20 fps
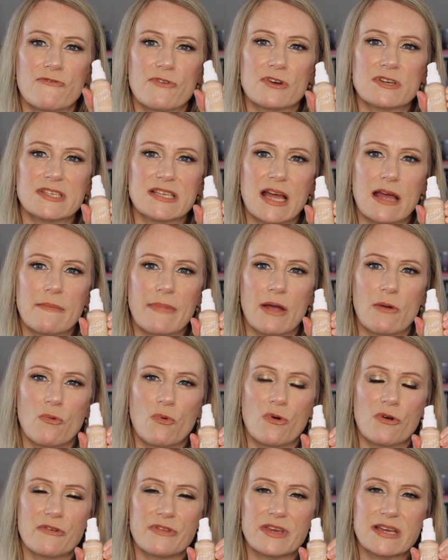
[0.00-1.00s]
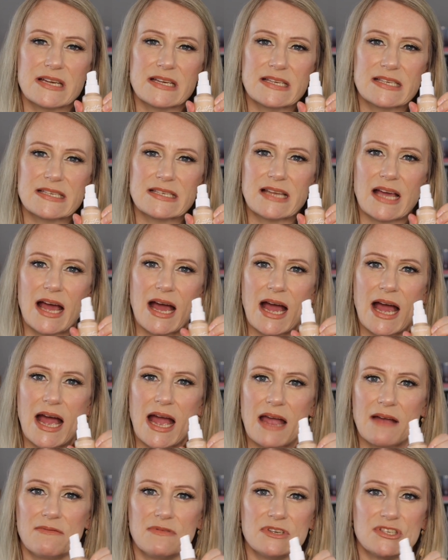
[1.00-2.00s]
First time I wore this,
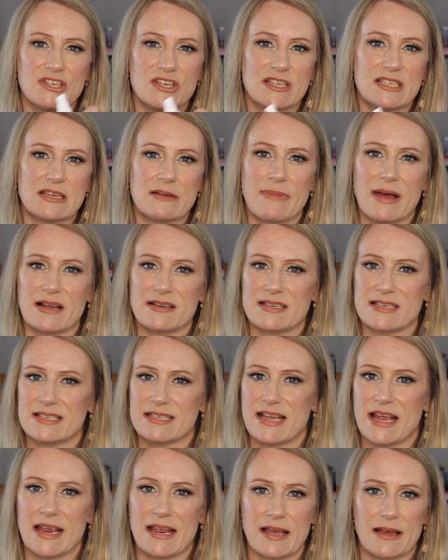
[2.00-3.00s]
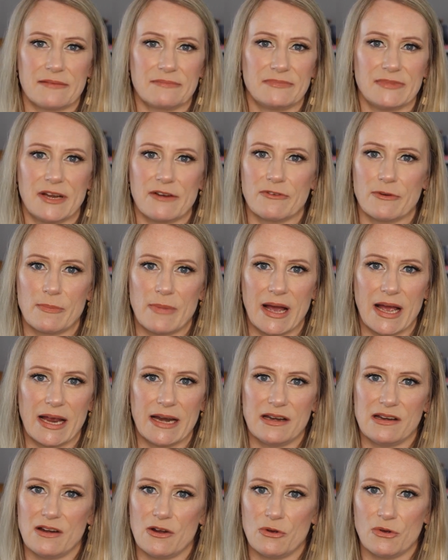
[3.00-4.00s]
I was just about to say, yep, never
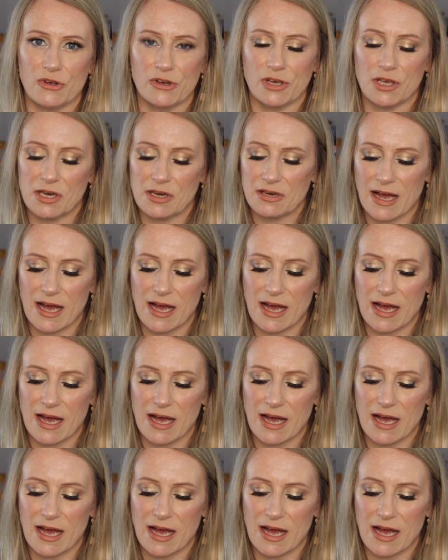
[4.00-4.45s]
mind, no good.